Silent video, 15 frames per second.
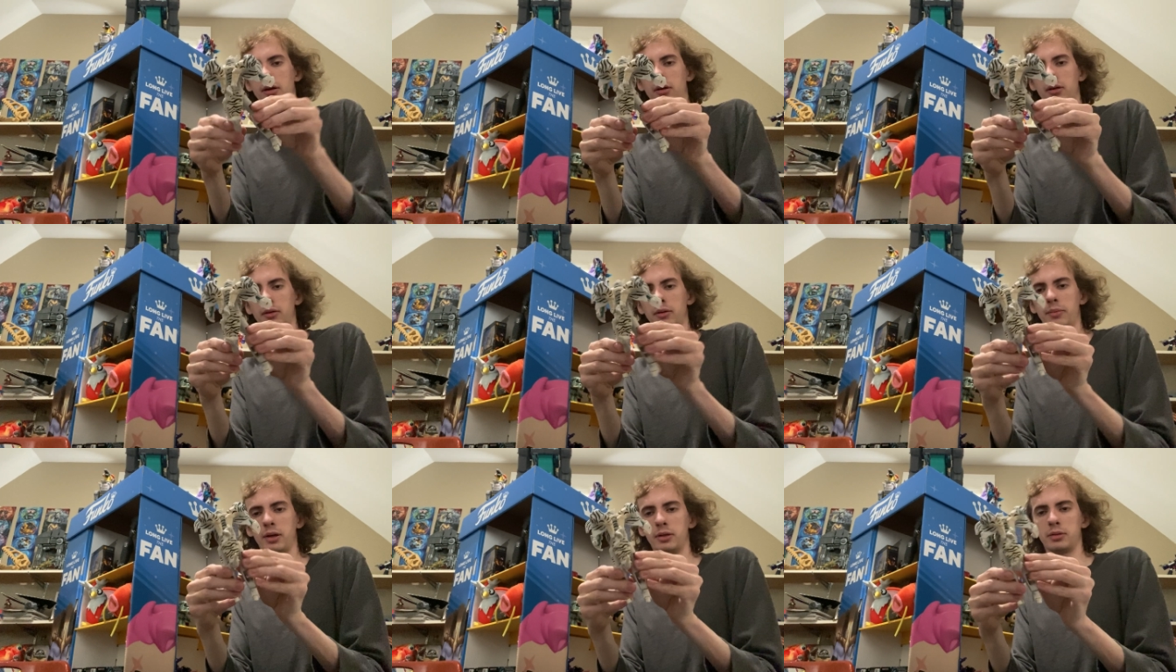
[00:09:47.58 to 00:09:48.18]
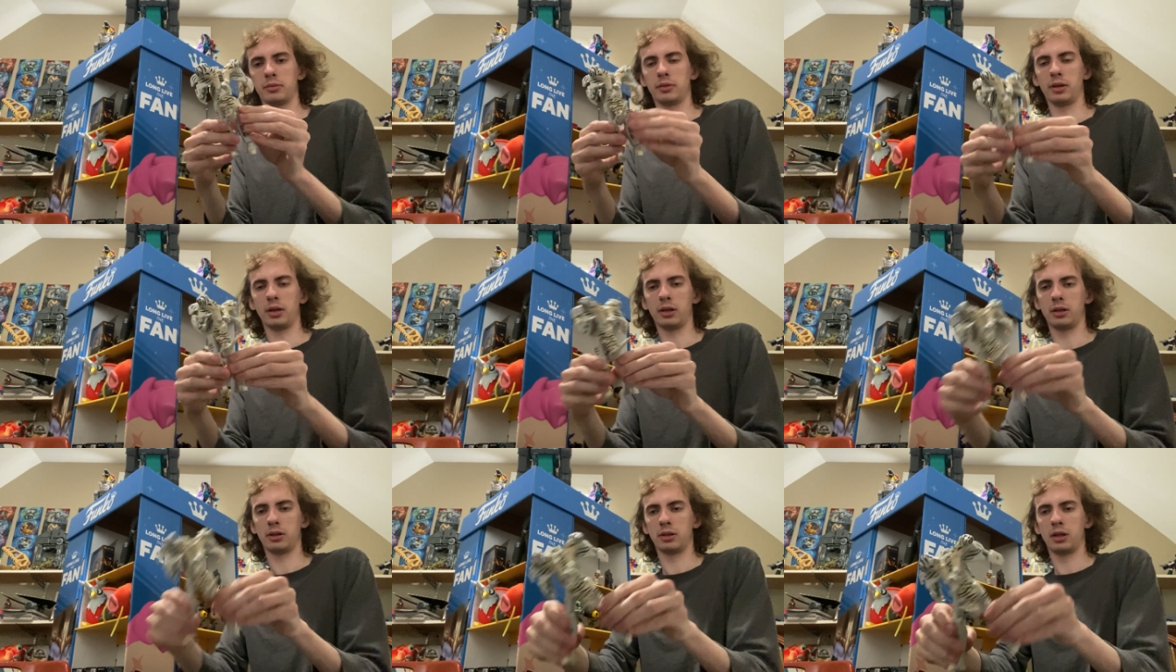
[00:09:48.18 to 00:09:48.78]
all the possible
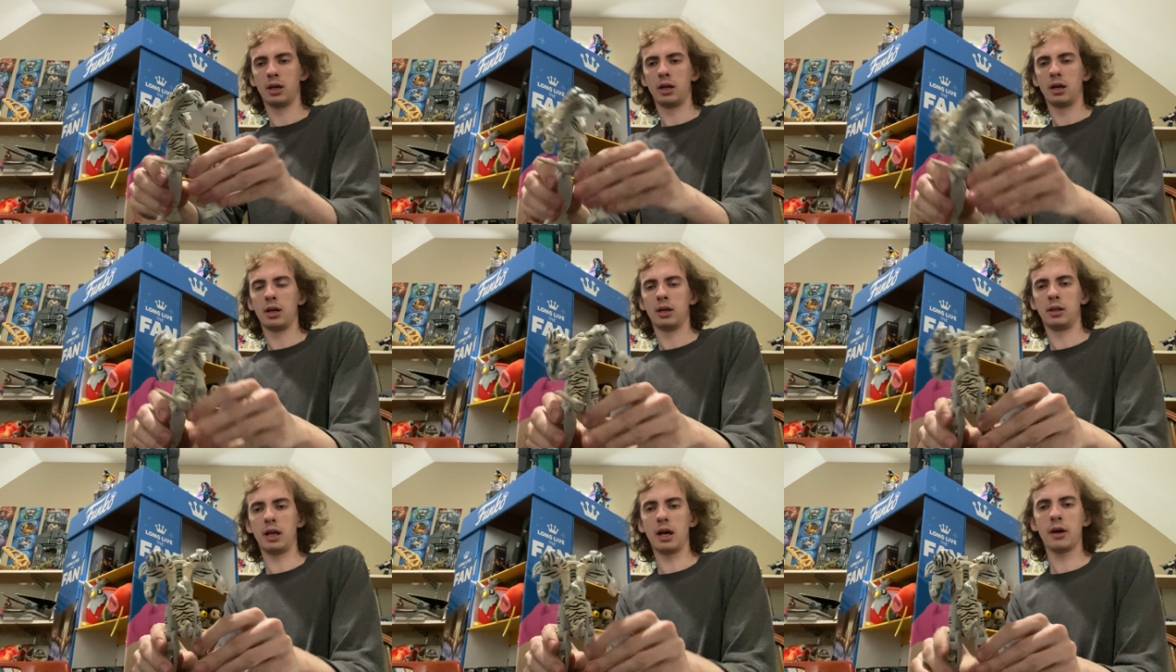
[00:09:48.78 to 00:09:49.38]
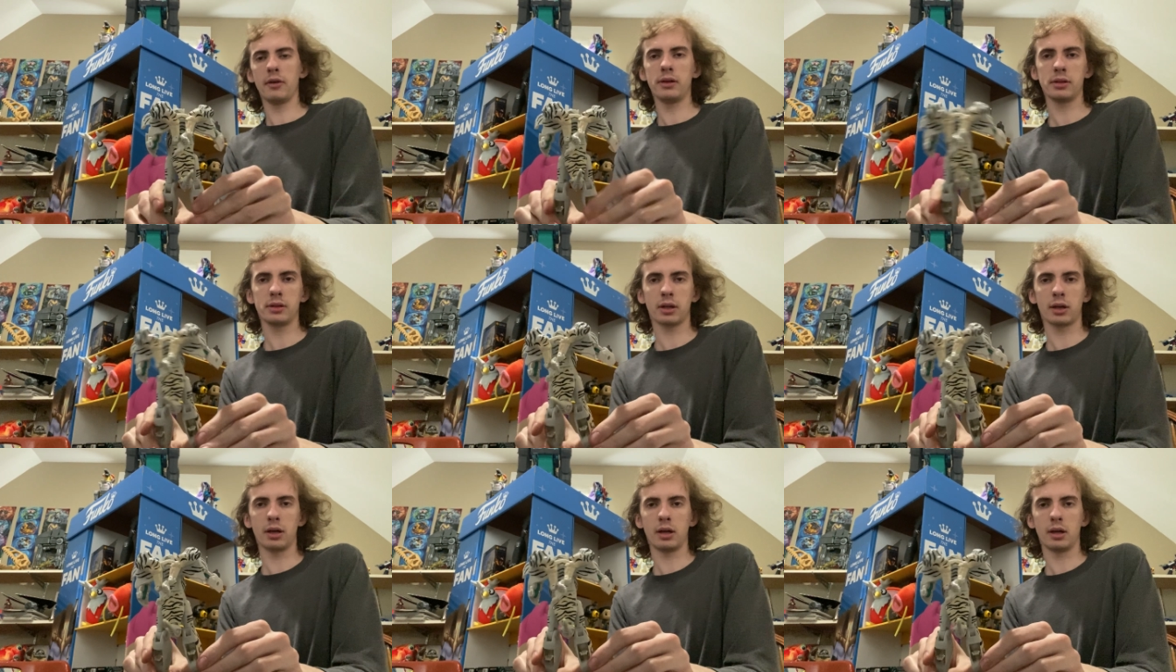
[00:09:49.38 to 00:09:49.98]
things? Now has a
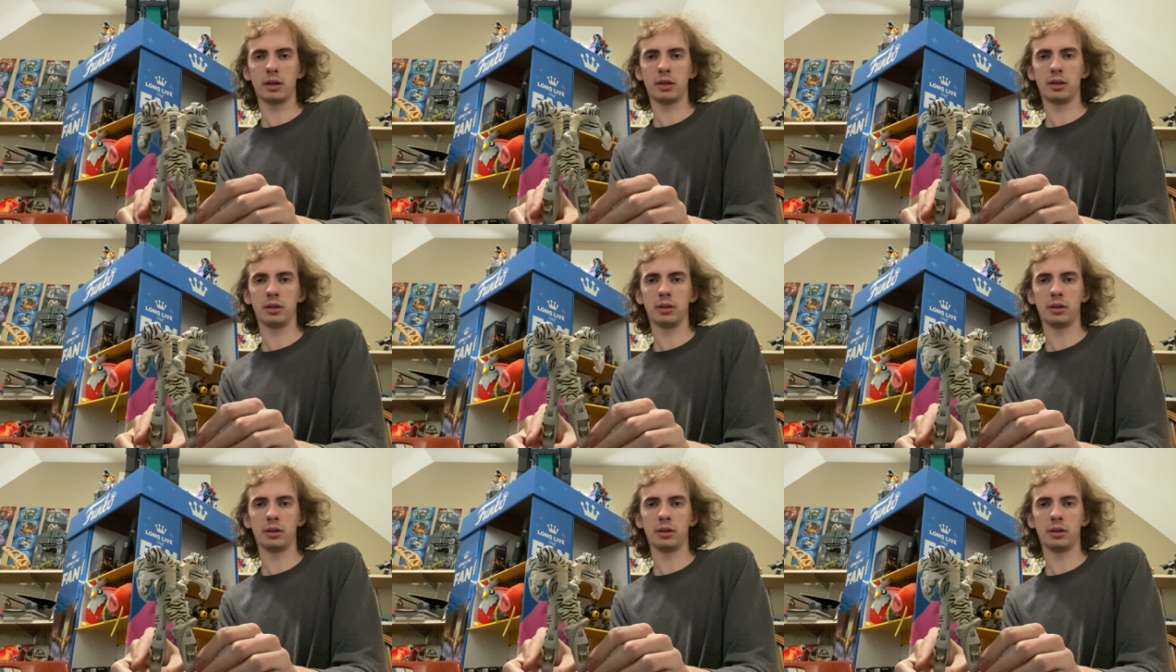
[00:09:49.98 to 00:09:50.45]
gun